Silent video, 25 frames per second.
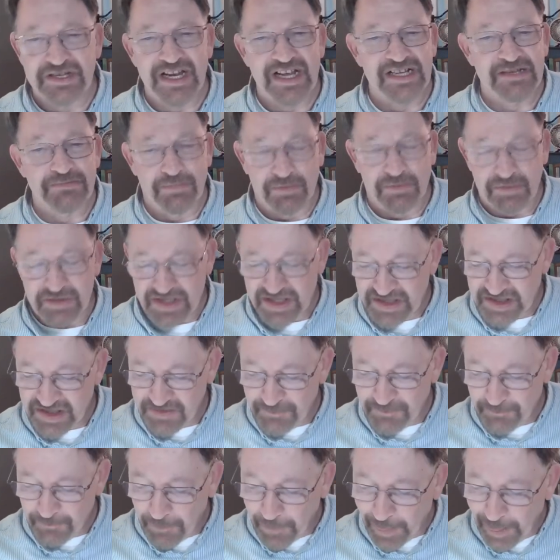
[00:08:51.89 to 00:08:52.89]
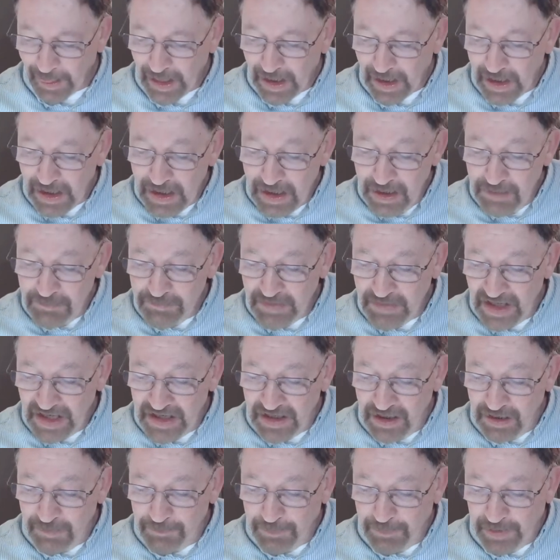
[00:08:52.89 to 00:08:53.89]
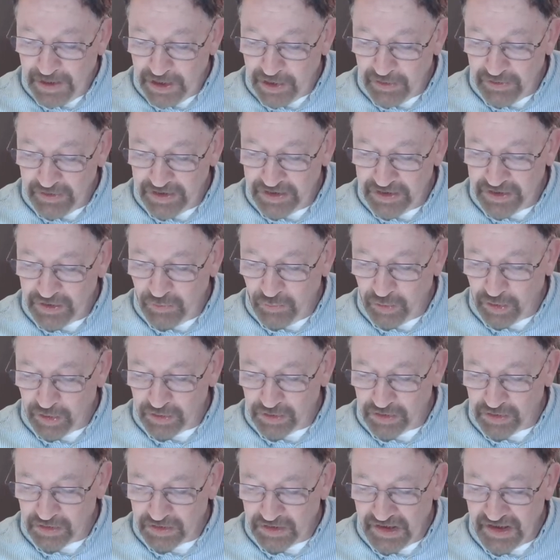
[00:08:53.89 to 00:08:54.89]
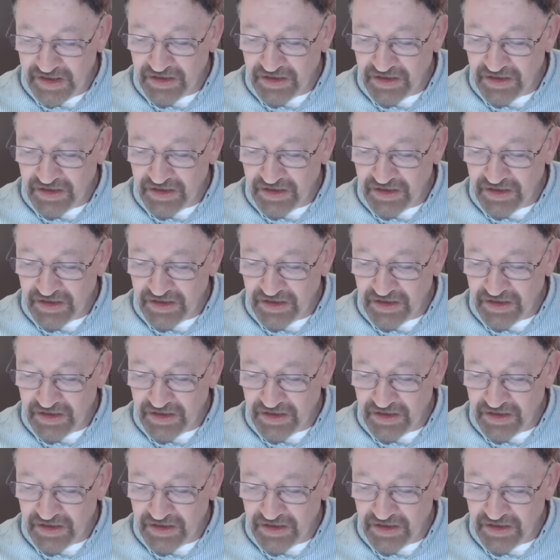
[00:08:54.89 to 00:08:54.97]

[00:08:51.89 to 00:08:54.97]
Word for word: despotism may appear in the world.